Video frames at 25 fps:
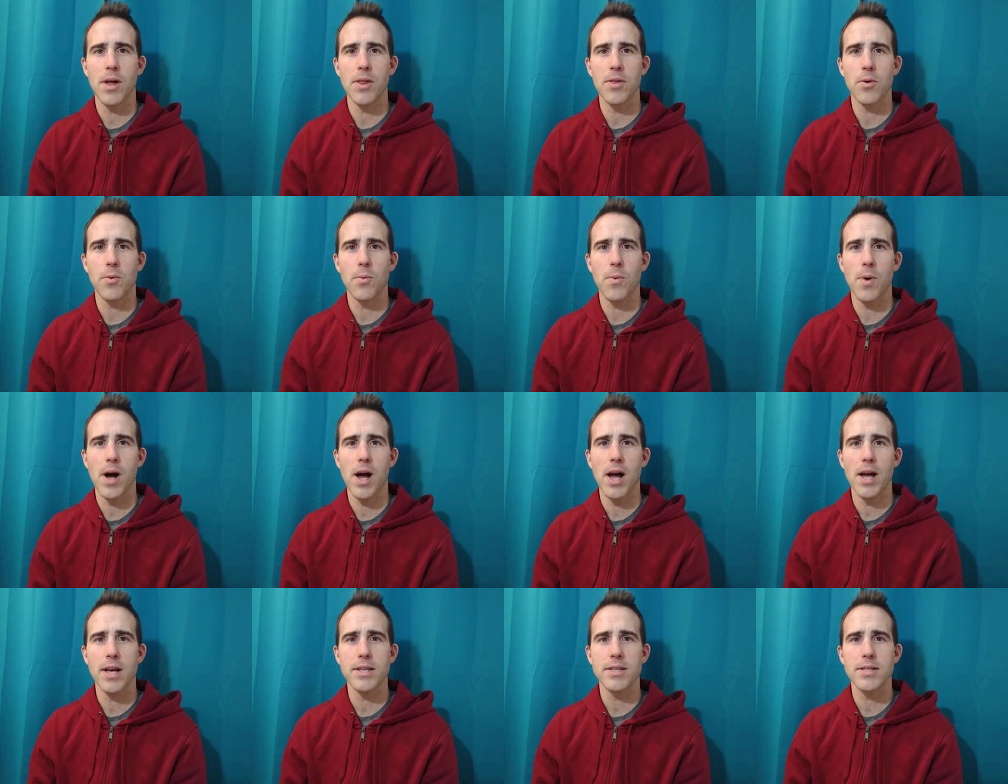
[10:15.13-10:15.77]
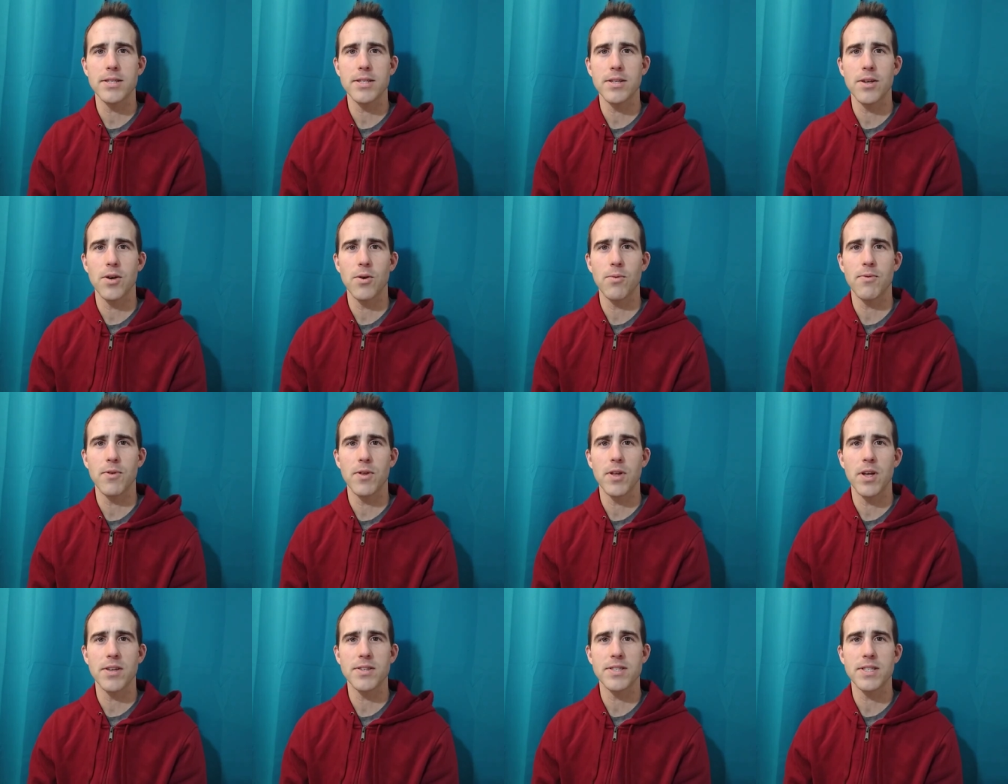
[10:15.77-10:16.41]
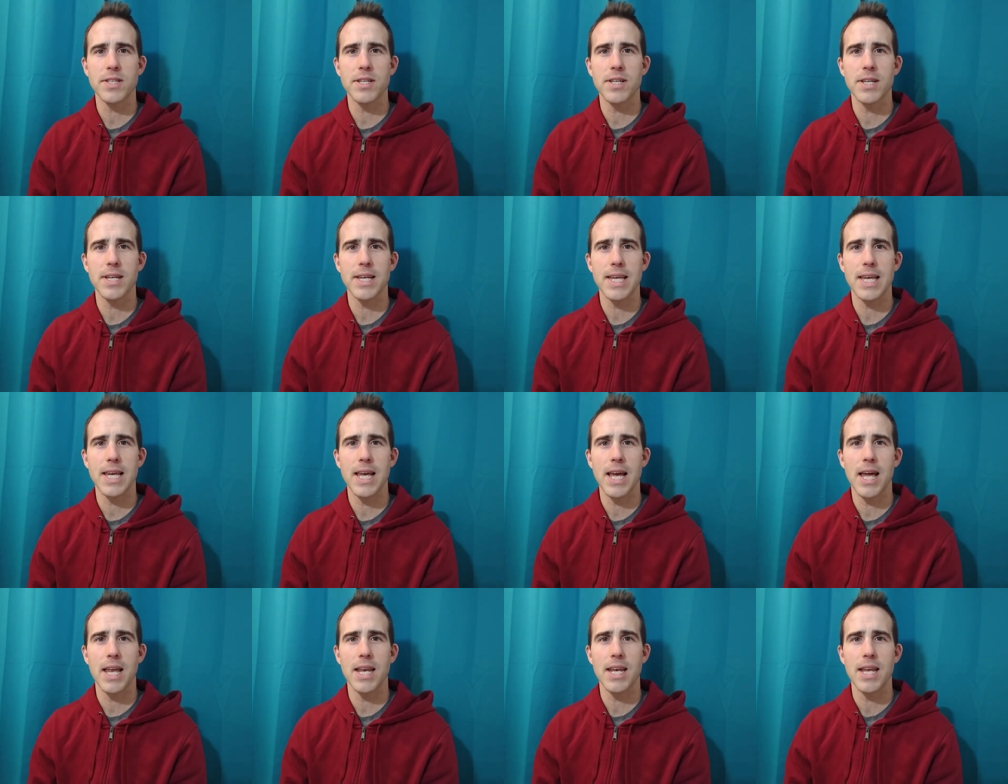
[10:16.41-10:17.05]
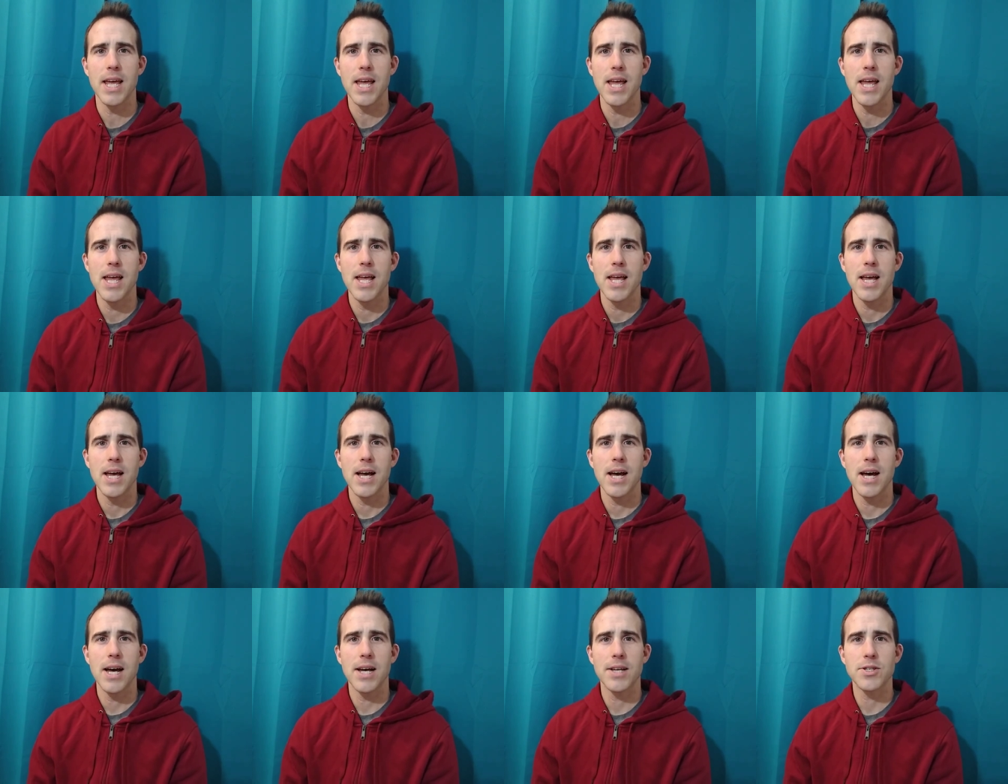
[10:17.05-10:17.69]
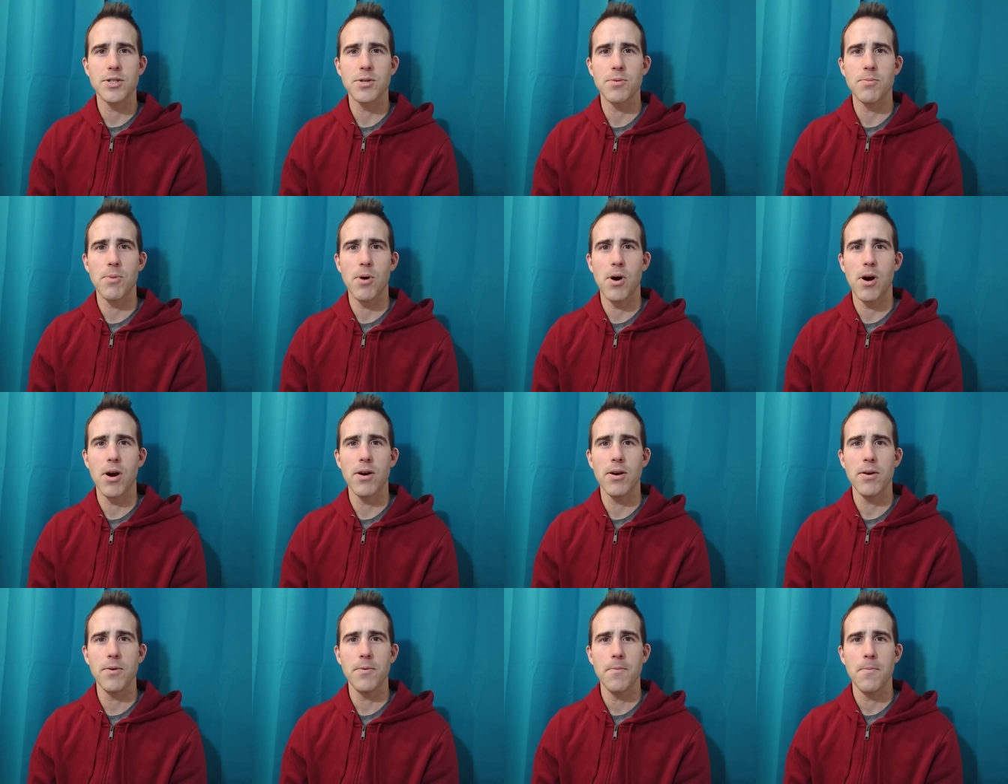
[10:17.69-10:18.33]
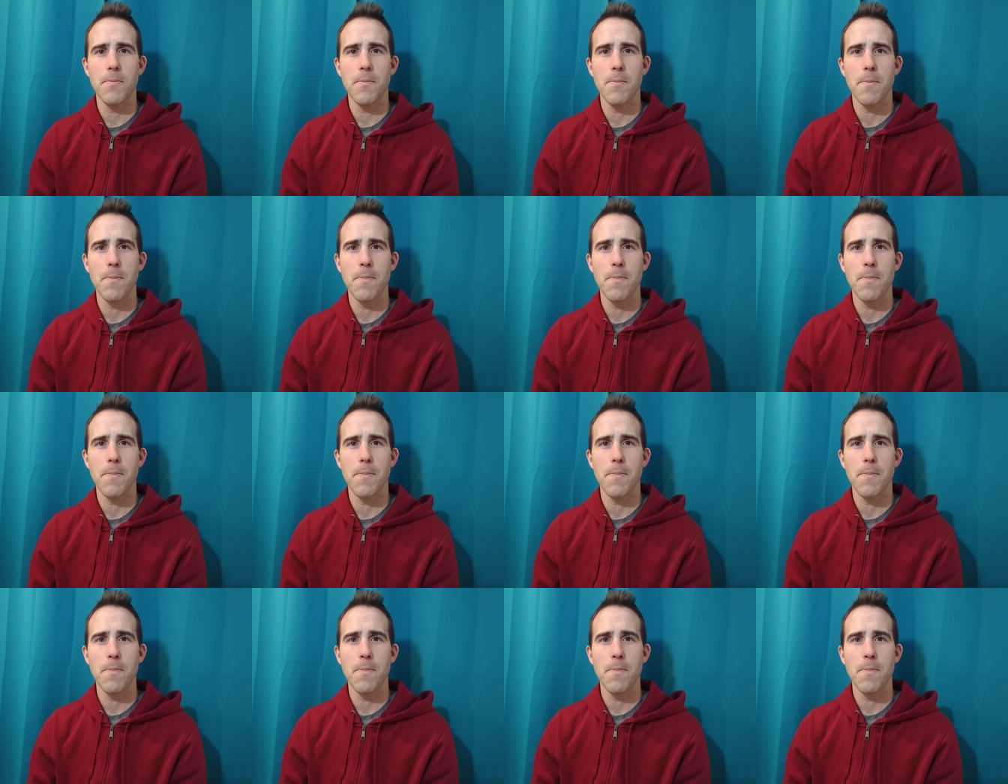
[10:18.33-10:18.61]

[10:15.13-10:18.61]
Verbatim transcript: Otherwise, hopefully I'll see you again uh, tomorrow.